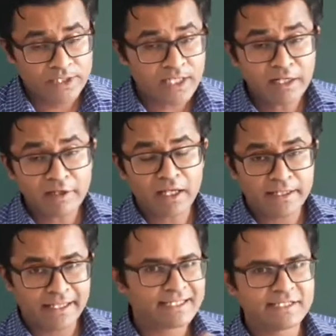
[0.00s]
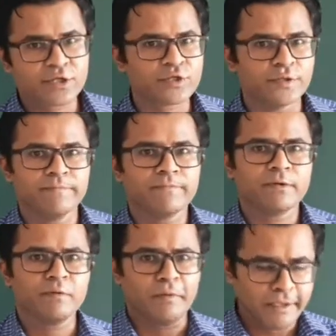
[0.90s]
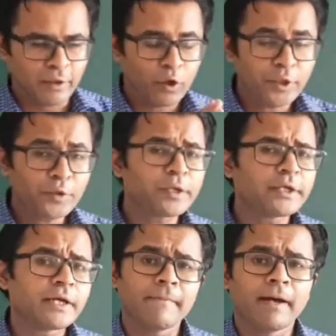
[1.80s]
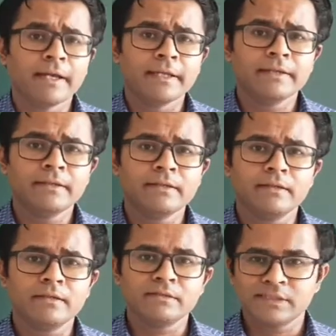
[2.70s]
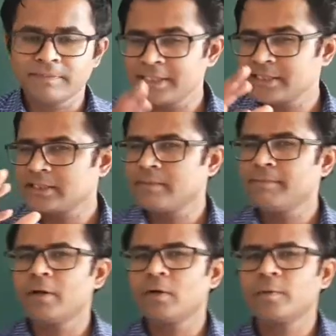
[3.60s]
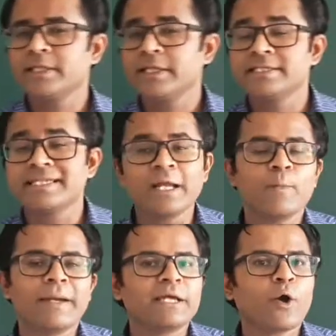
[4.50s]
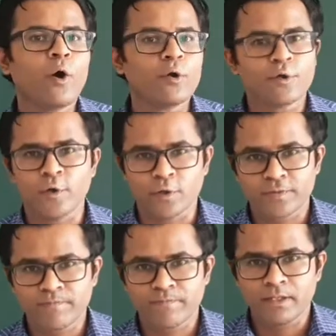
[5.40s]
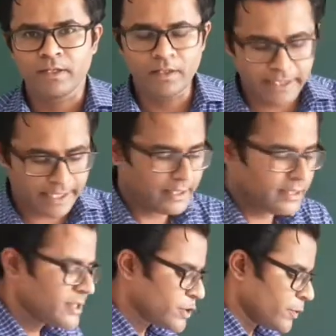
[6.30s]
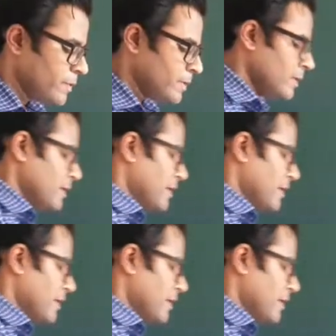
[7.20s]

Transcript: start our next section in order to determine the particular compound whether it is aromatic or not. Okay, so